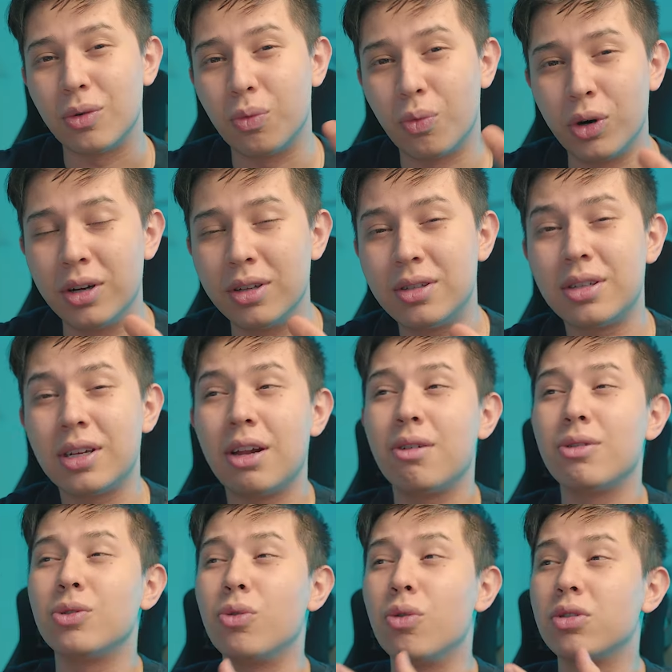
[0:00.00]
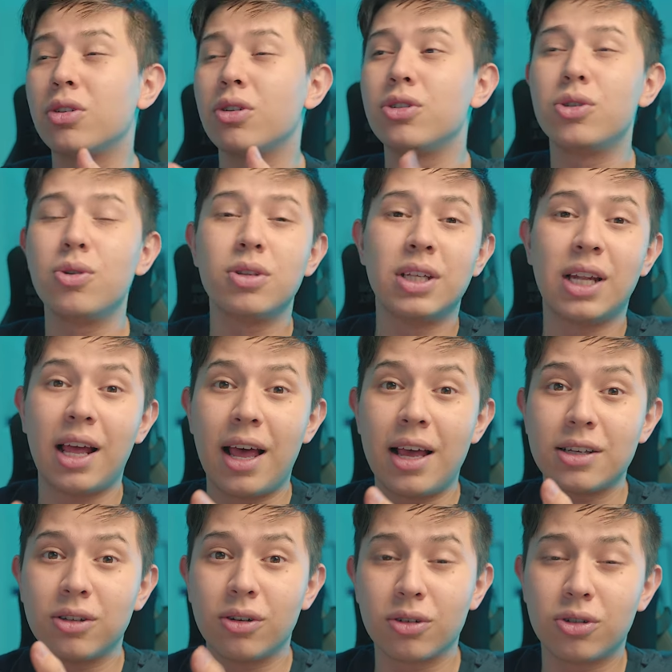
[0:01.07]
the woods and I was also shooting at
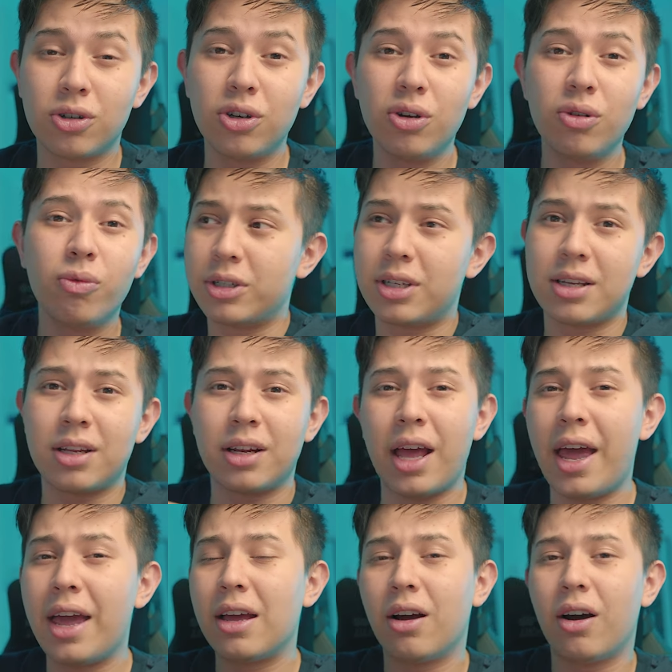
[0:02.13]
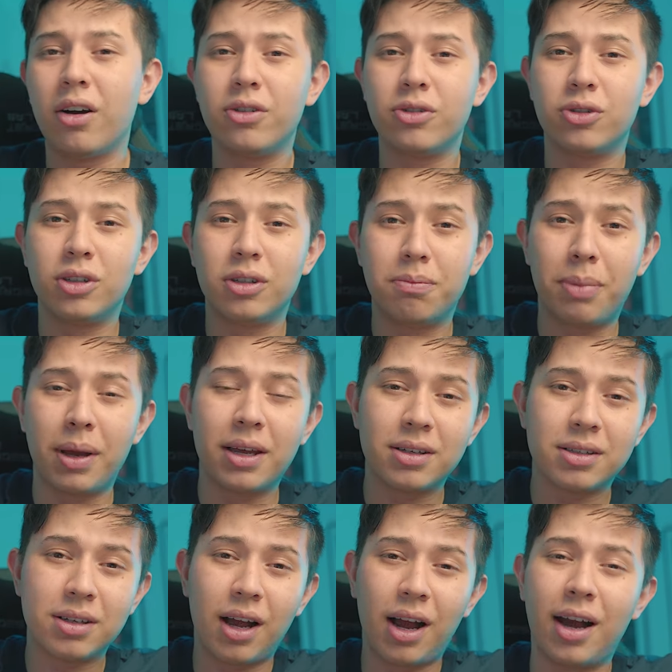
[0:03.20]
S-Log 2 which has an 800
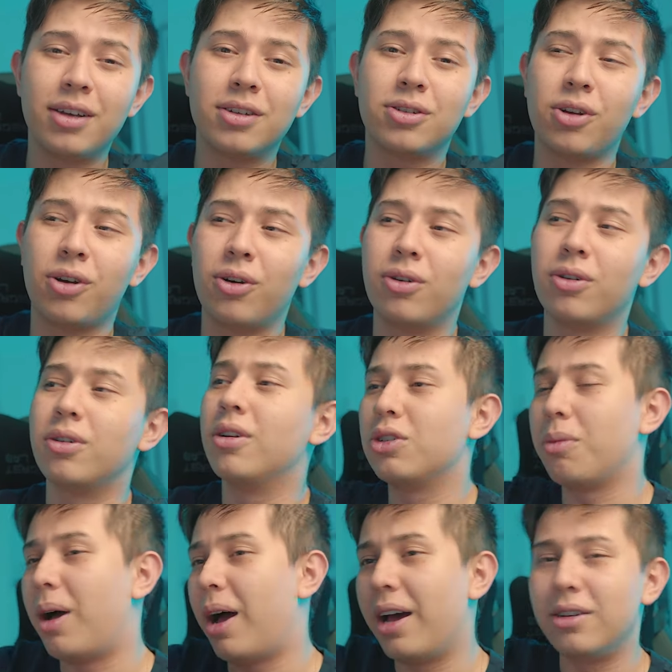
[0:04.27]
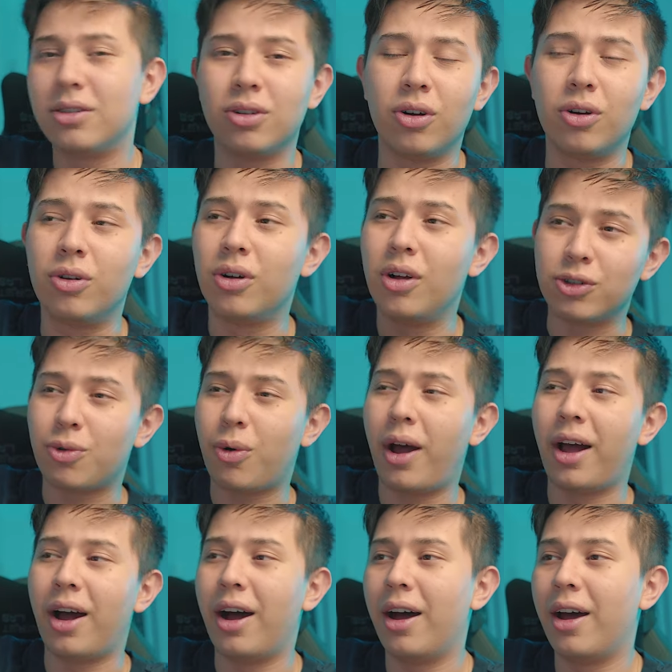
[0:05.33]
base ISO so my ISO was
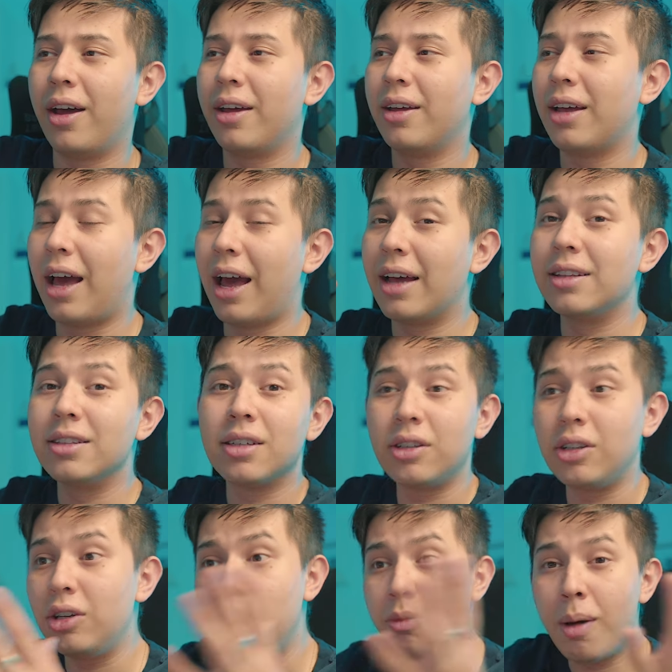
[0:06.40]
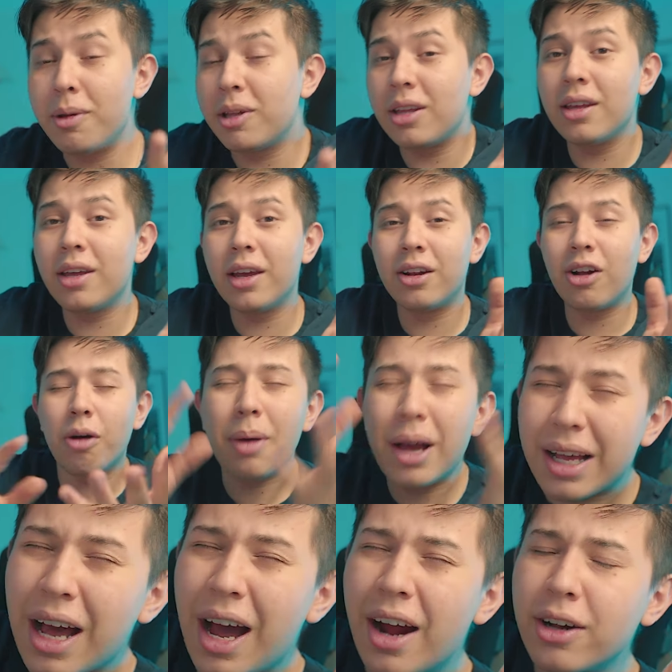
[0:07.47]
quite high and you might be thinking oh
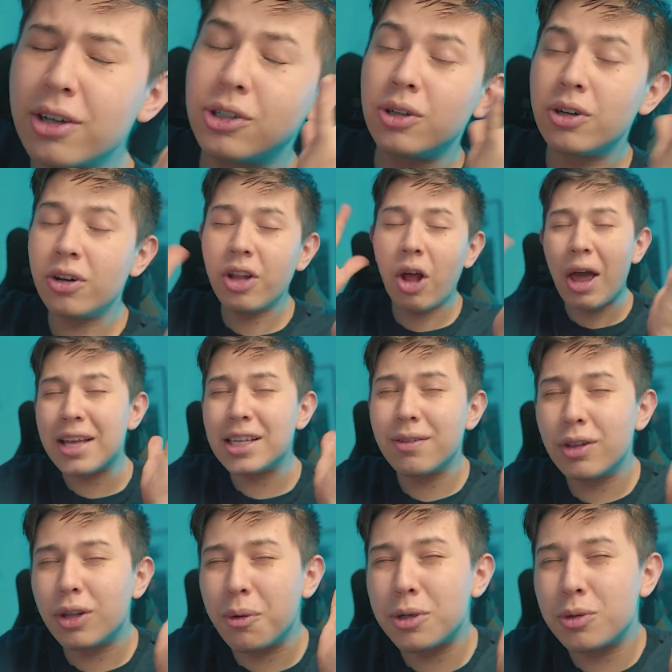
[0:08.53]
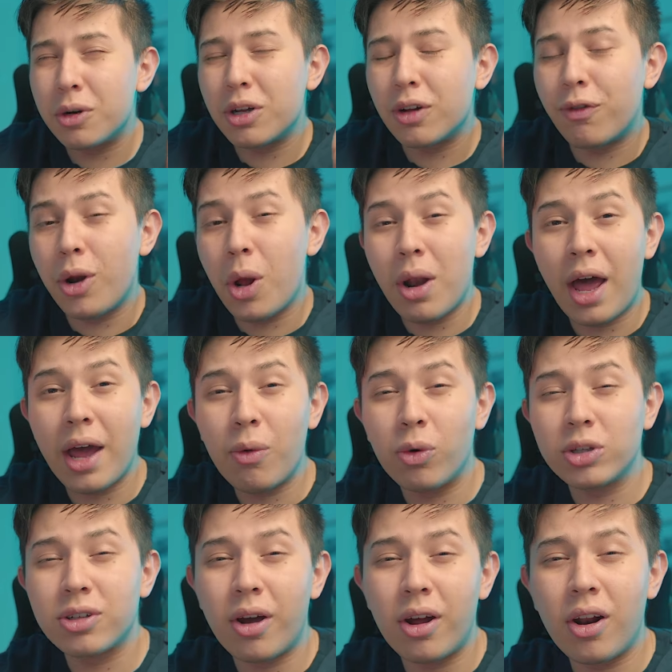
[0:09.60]
my god you're shooting with the A7 III which is really good for low light
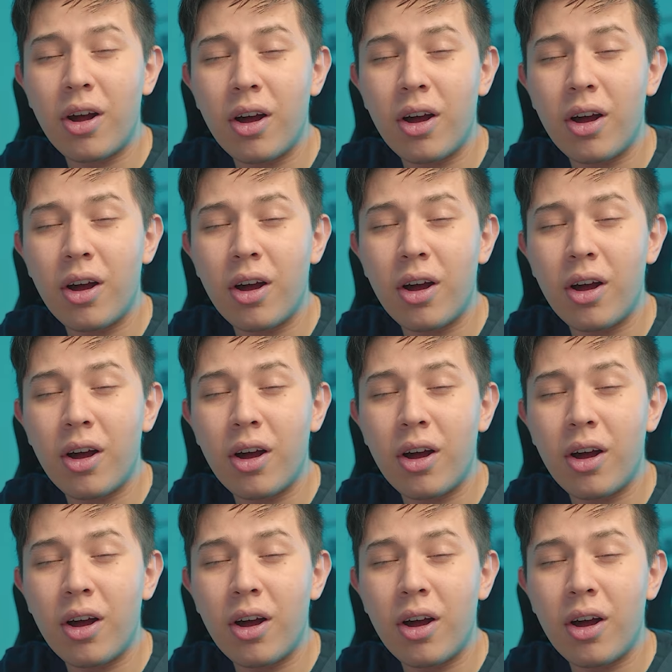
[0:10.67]
what's going